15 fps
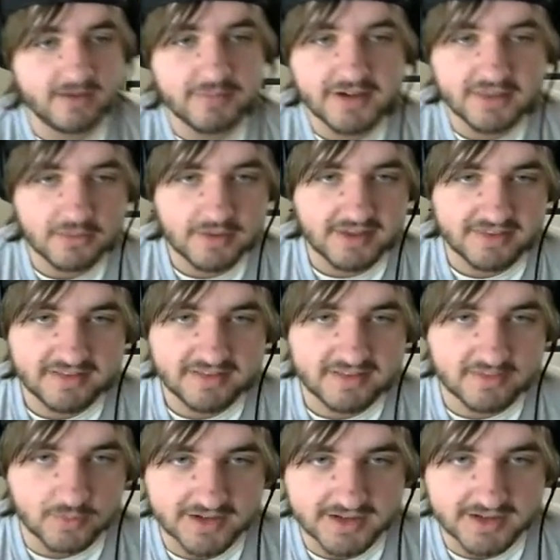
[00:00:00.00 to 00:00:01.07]
By the way, this
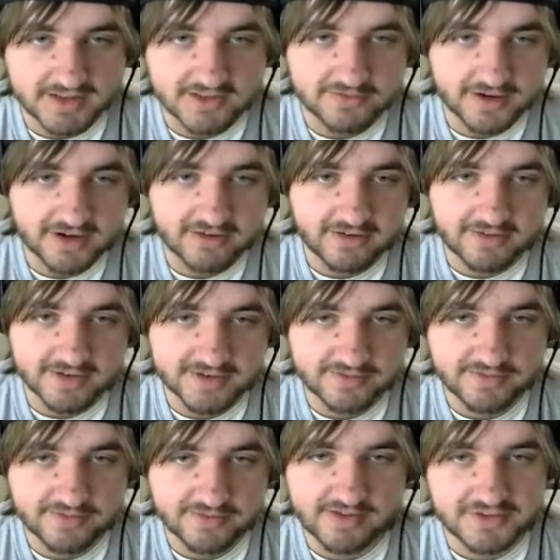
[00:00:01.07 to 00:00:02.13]
is what Din's Fire does
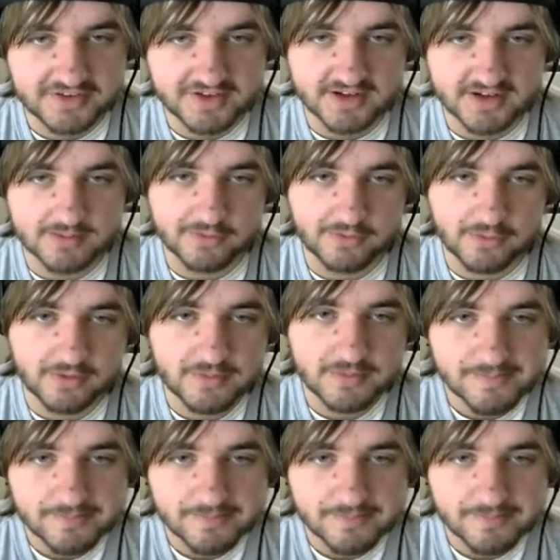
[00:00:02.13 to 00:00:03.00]
if you haven't seen it before.